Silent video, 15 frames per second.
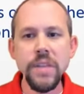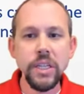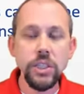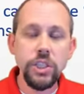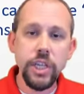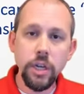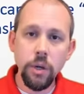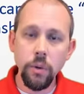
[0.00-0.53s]

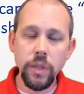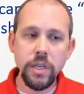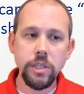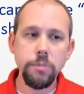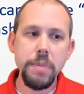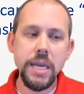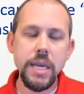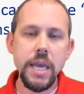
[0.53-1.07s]
Generally
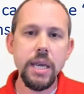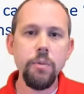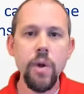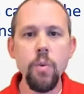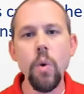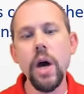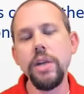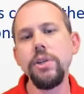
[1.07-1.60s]
speaking, we
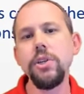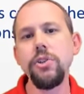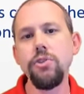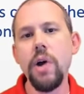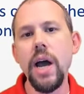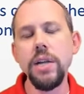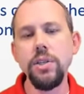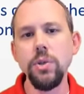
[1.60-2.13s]
want to
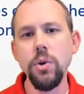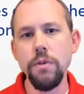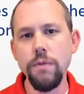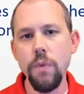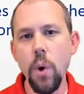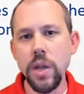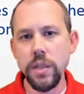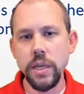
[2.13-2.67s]
try to
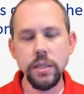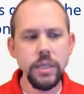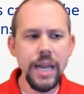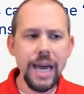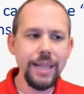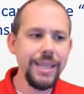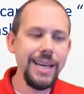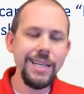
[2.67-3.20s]
avoid this.
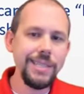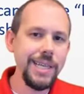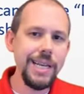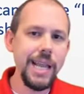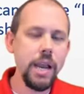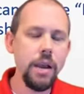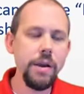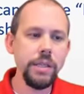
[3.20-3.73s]
Not that it's
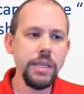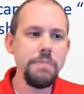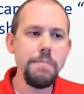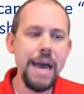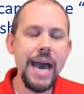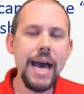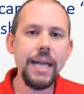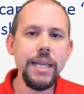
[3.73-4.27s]
inherently
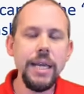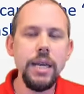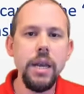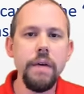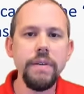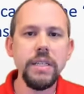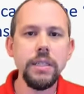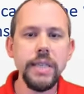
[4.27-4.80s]
bad in and
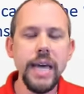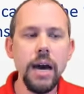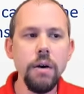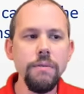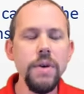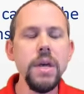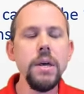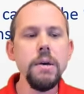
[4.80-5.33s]
of
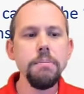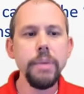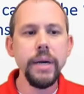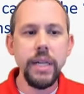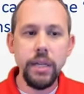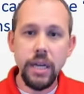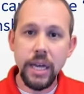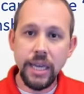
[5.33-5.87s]
itself, but
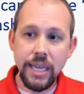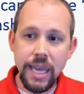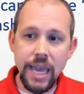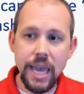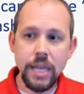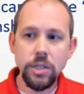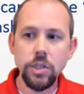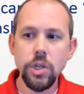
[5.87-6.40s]
it
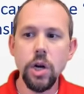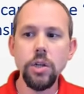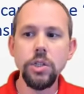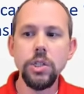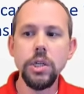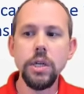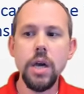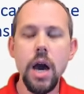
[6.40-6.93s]
again starts
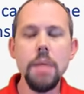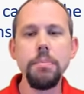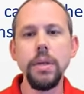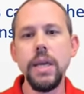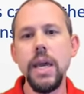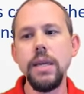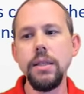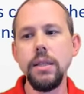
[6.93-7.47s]
to
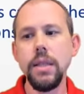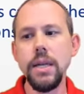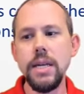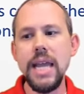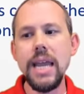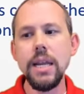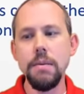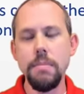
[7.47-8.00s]
complicate the
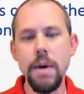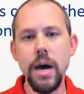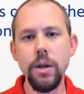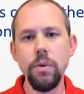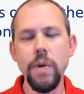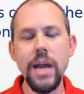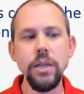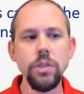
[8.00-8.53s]
data
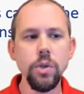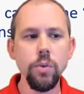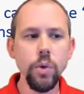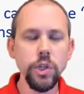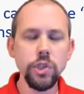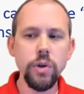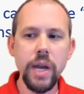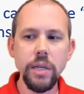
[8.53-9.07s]
model, right? So we're
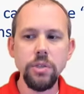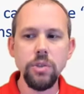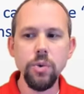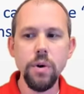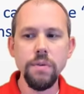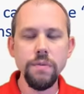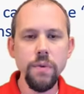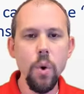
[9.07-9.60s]
trying to
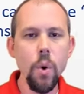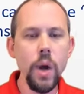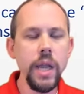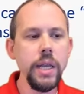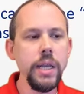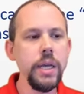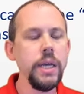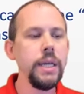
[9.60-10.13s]

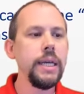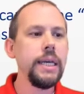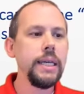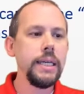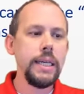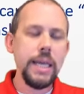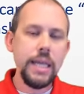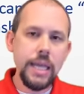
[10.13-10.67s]
avoid
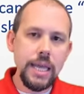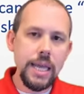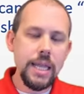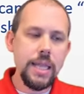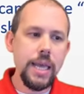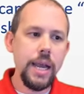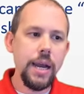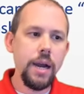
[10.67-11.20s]
getting
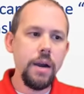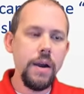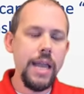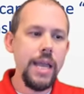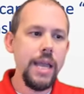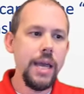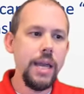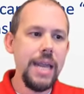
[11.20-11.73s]
in there
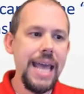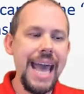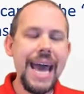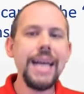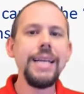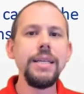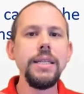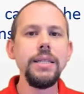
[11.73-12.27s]
and
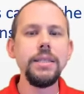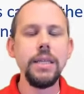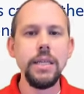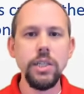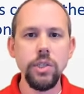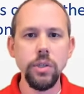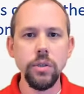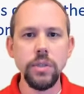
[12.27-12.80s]
adding these
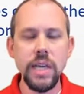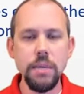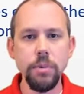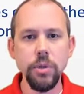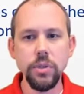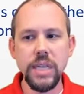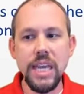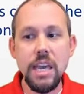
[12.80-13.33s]
additional
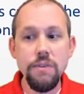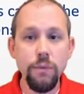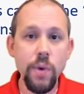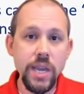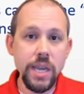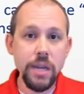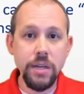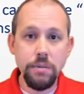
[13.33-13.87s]
tables if we
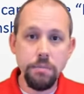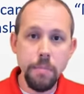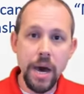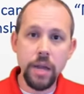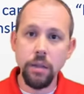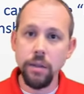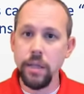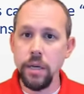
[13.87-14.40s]
can
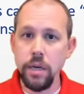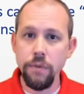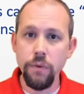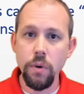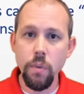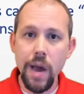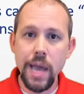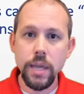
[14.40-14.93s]
model it a
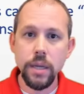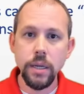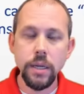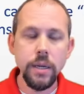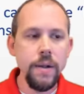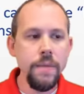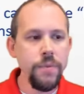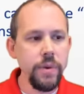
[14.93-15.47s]
different way,
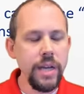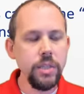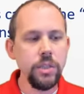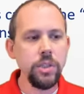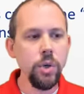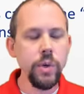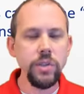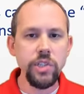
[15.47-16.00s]
right?
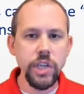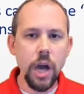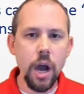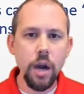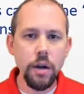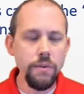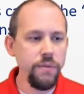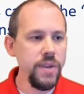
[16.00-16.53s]
So with
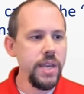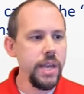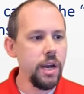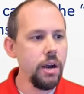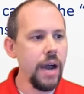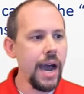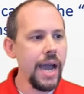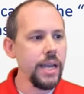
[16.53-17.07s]
geography
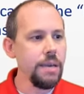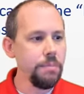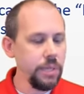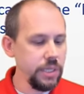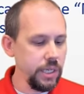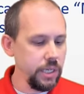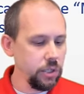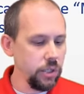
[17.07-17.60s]
here, I can
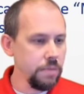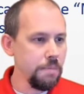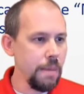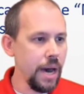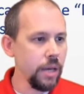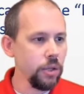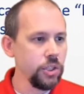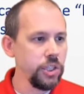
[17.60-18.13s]
potentially
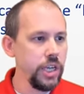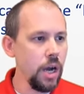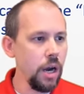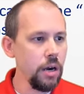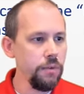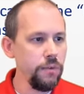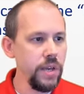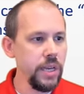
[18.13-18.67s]
model
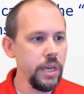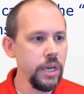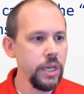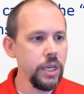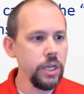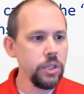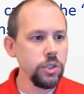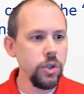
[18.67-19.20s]
geography
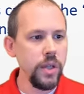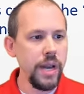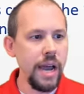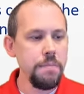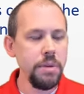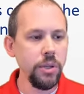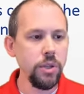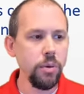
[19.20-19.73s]
so that I
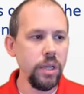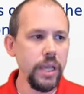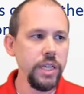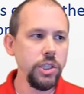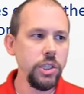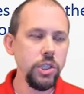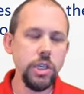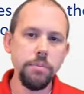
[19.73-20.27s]
build the
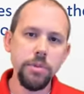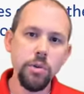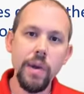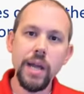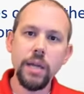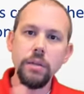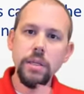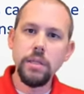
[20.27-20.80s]
relationship
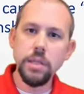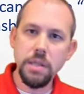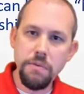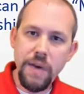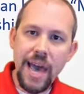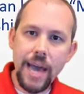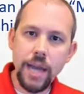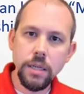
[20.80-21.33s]
directly to the
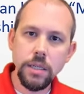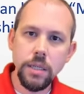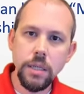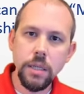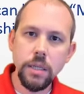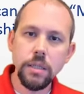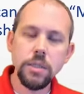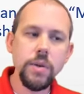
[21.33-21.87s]
fact.
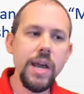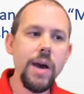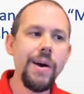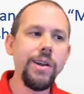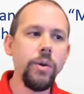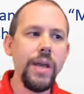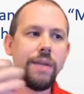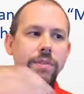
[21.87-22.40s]
So now I
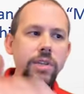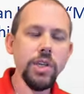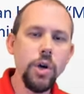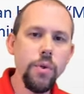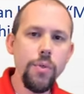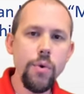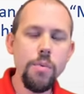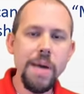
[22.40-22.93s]
don't have to go
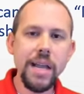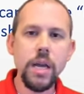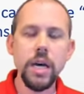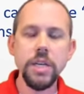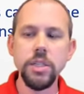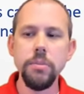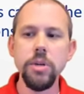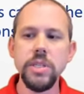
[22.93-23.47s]
through my
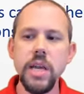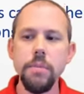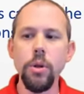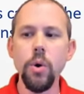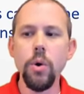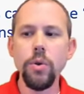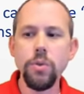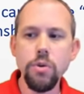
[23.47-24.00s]
customer
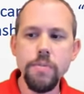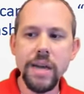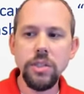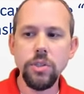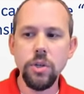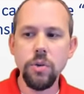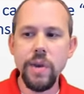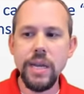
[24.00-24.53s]
table or through my
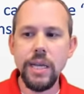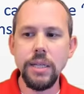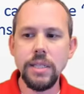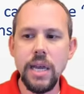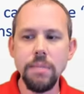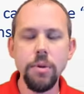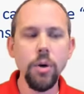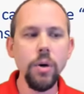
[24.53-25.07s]
screening
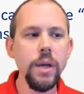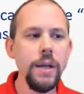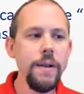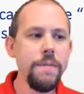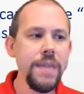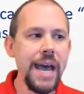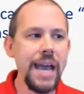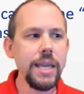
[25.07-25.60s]
table.
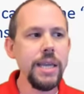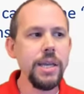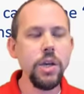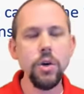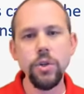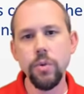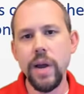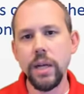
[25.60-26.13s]
I can
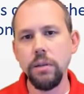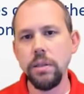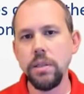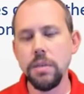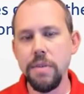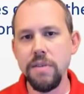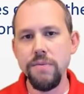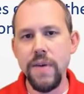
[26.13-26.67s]
go directly to
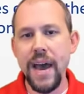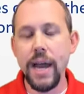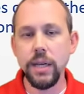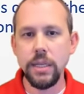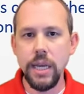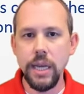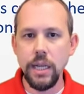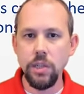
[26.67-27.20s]
my
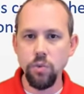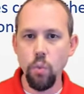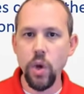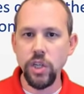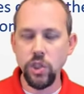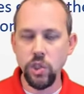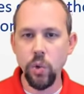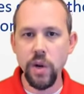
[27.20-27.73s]
fact and it's
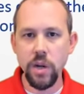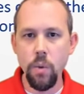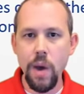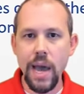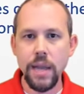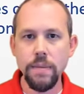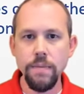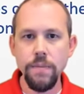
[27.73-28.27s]
one join
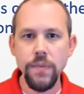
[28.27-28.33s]
away.